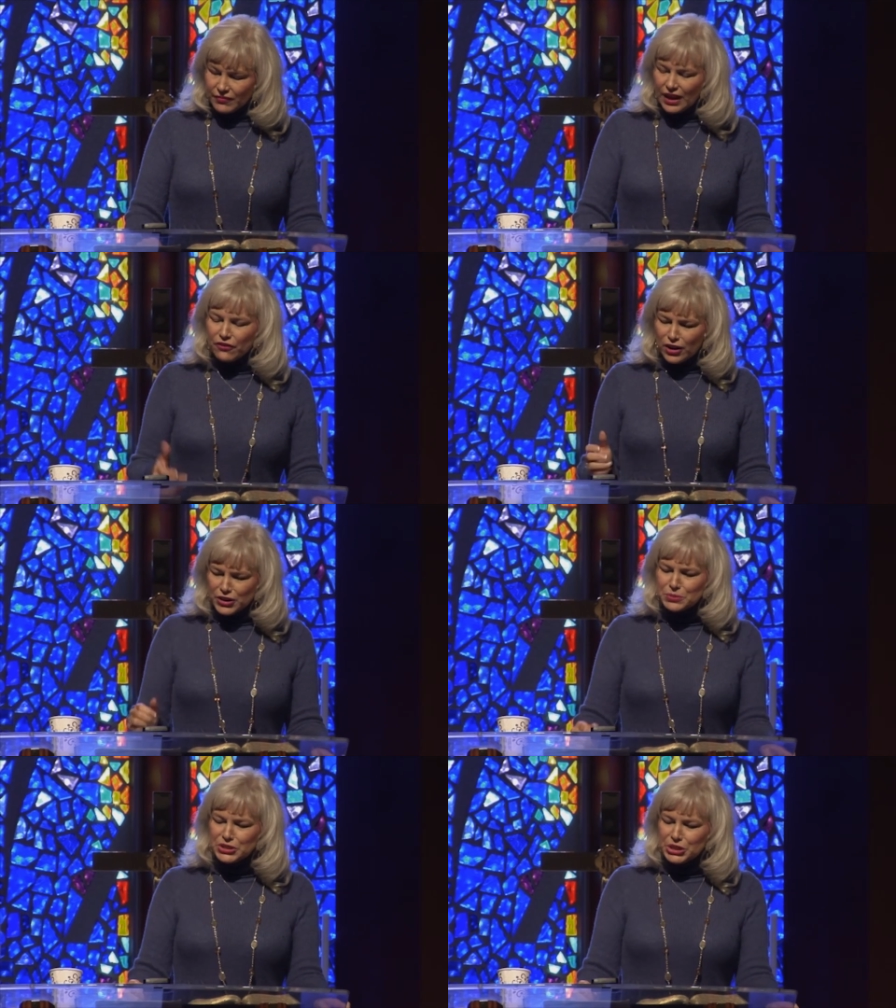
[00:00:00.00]

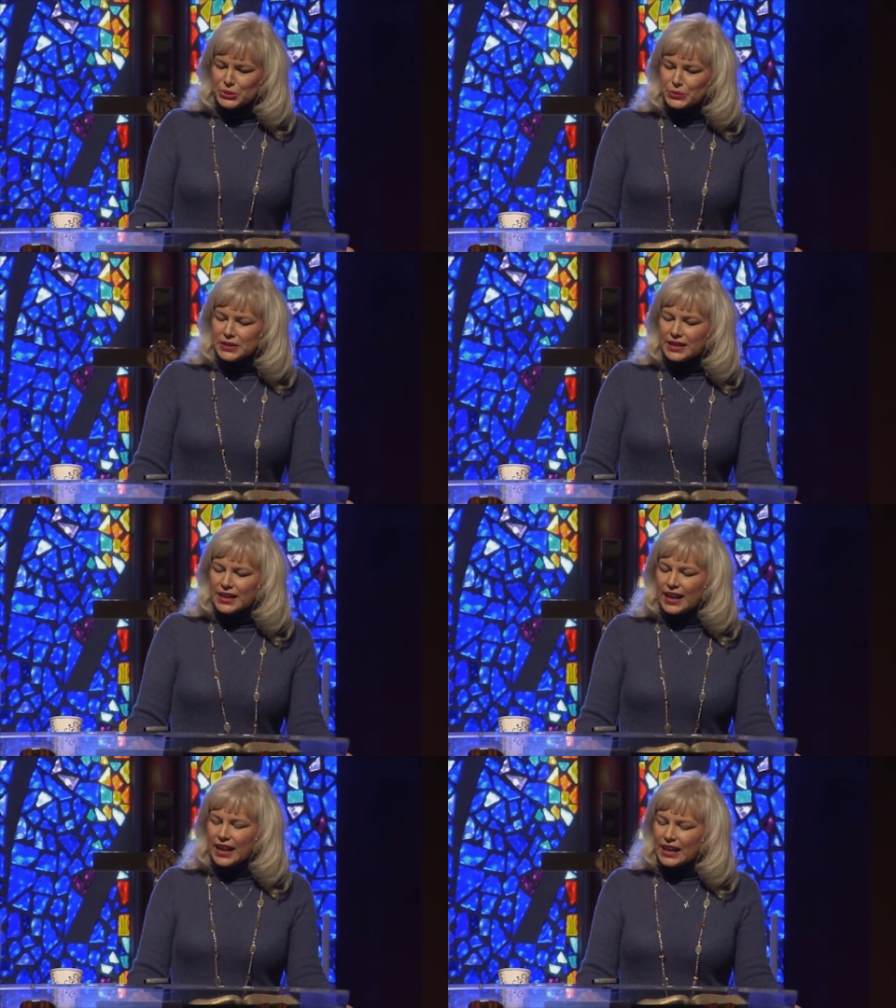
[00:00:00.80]
volume two,
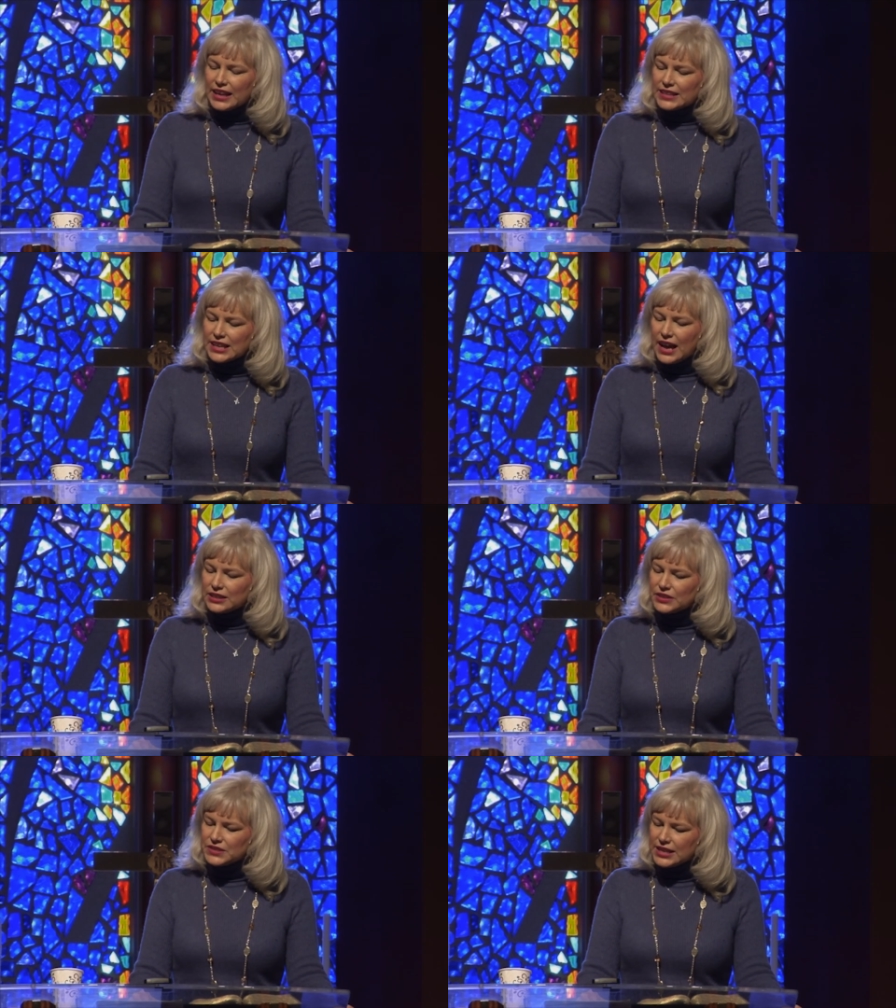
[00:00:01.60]
and the
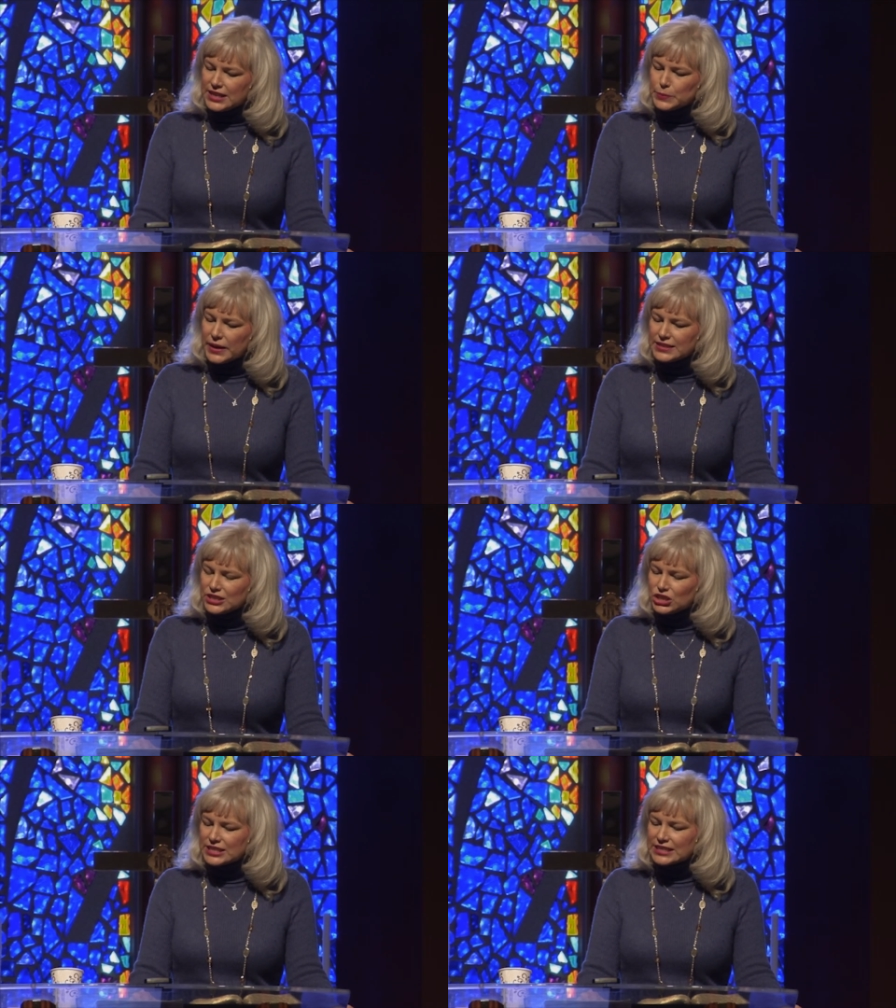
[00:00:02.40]
title of today's
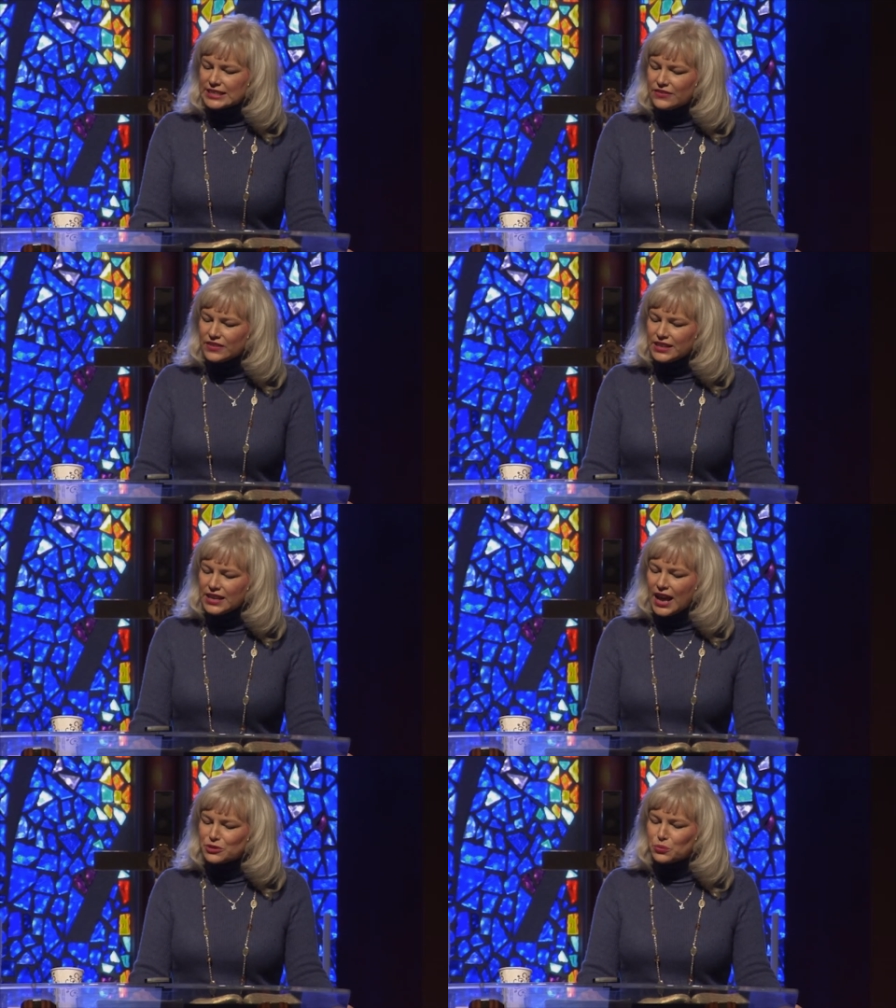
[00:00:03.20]
message is Living
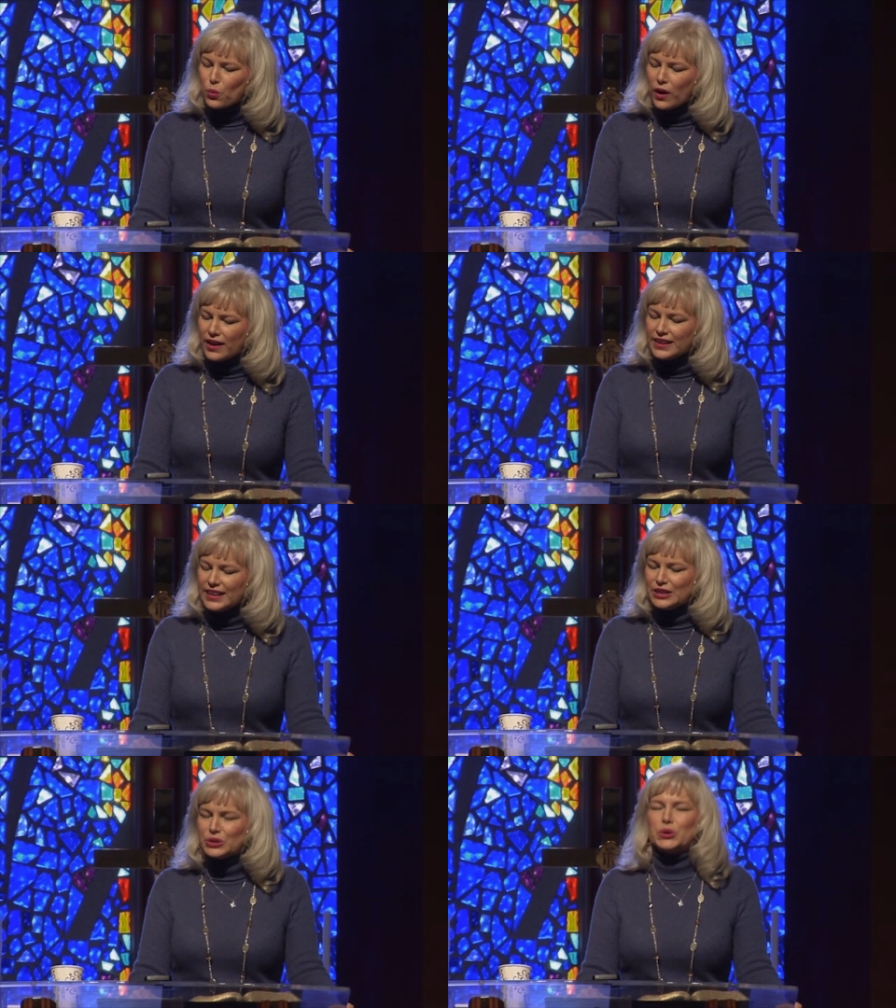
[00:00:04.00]
as One
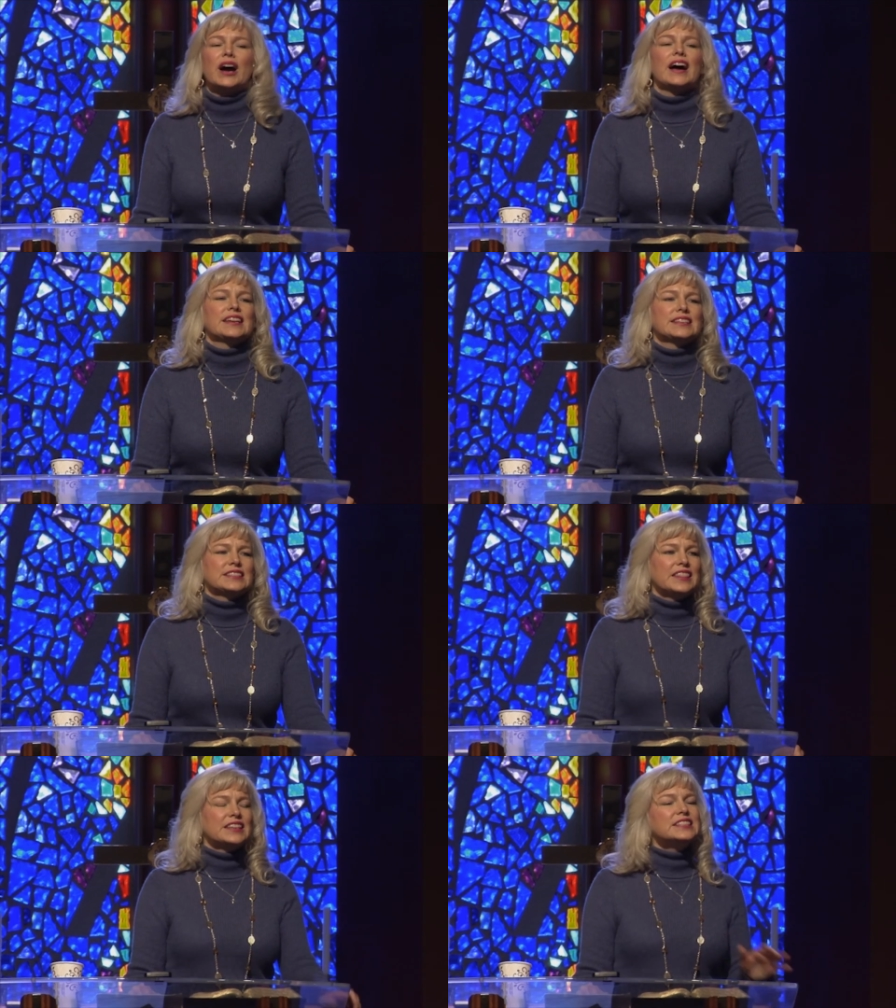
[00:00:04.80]
in Christ.
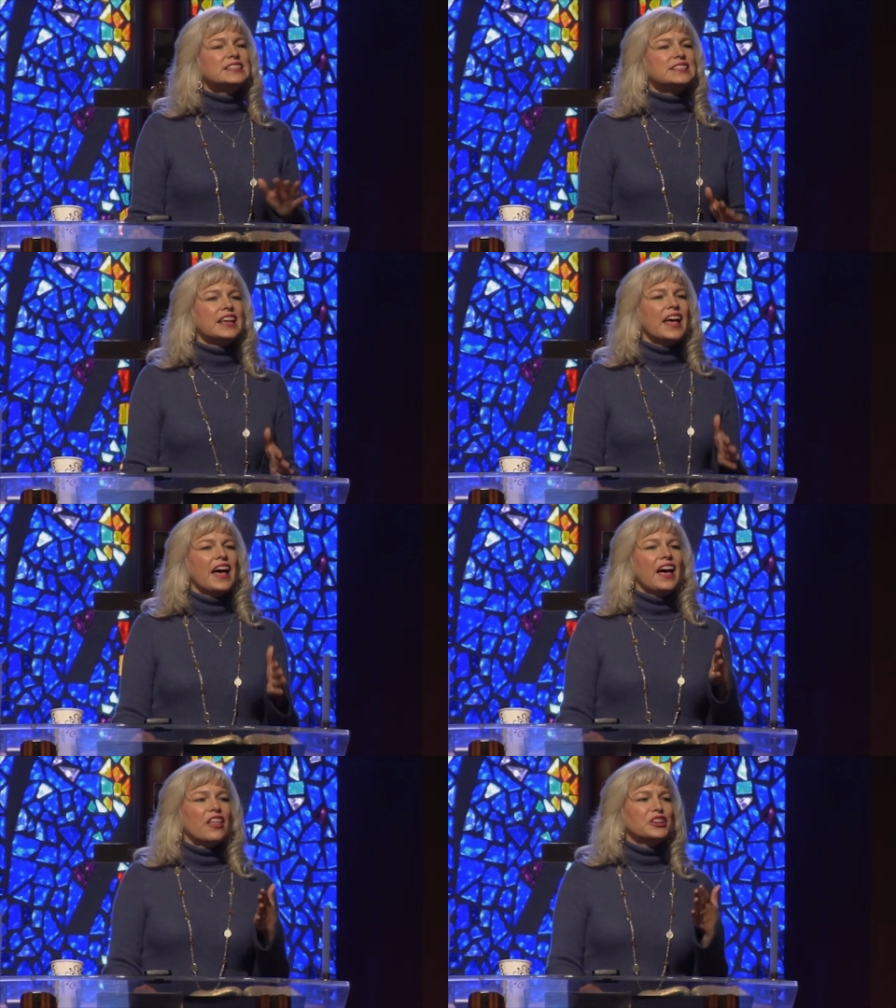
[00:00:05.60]
And this is
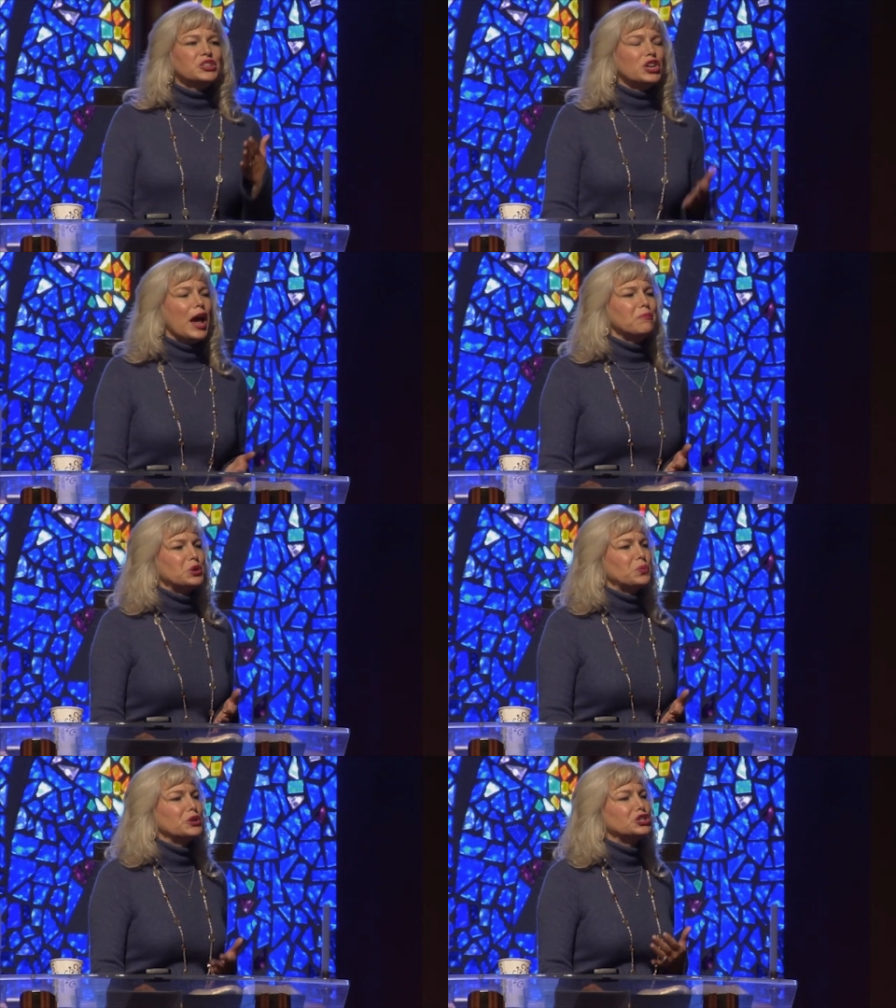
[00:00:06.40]
the chapter
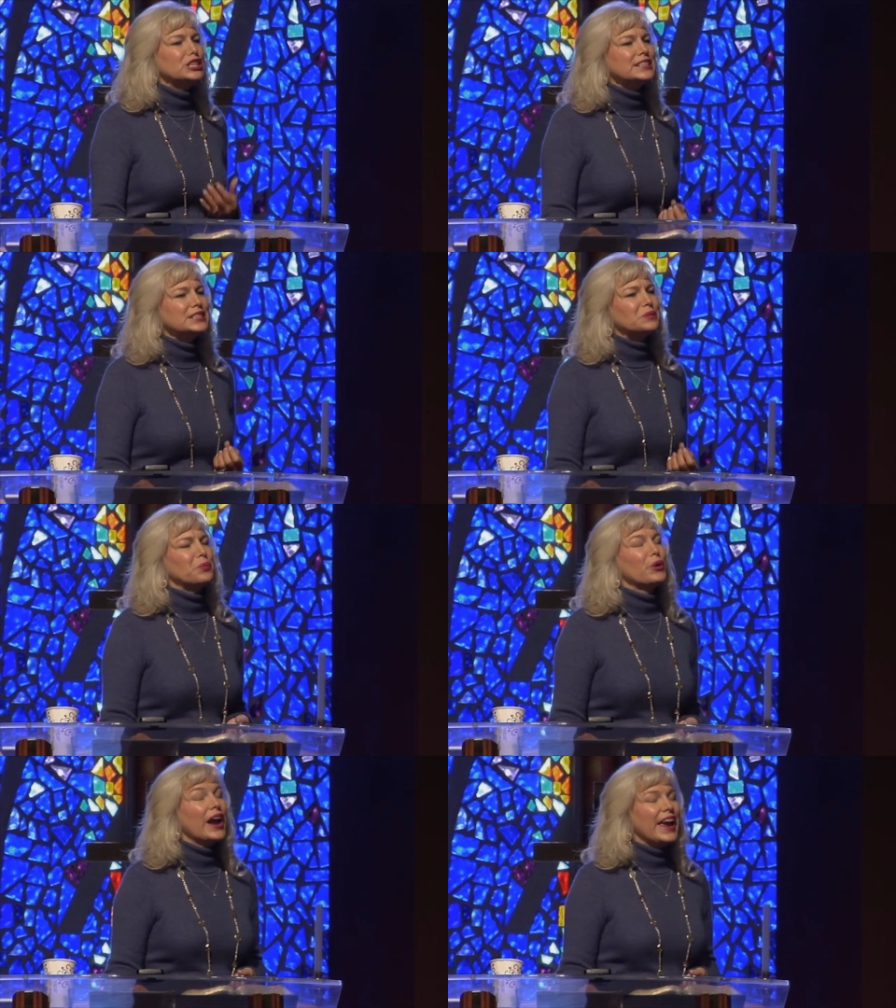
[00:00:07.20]
where Jesus
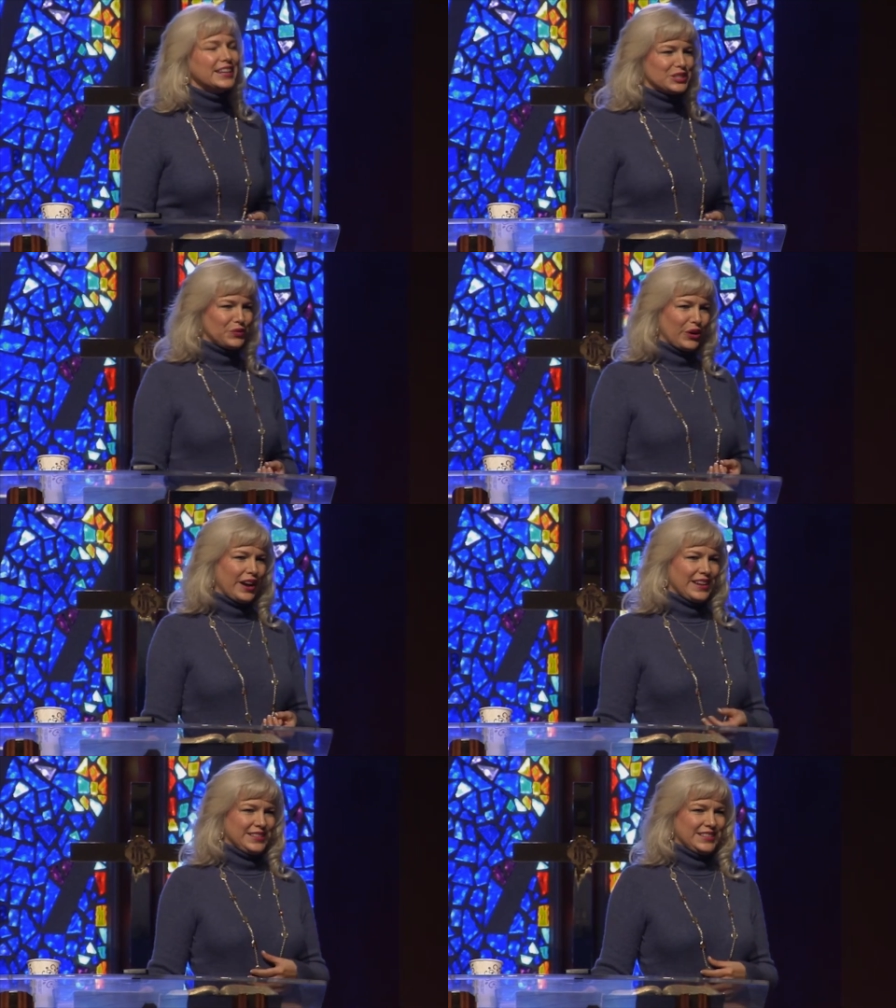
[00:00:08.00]
prays for us.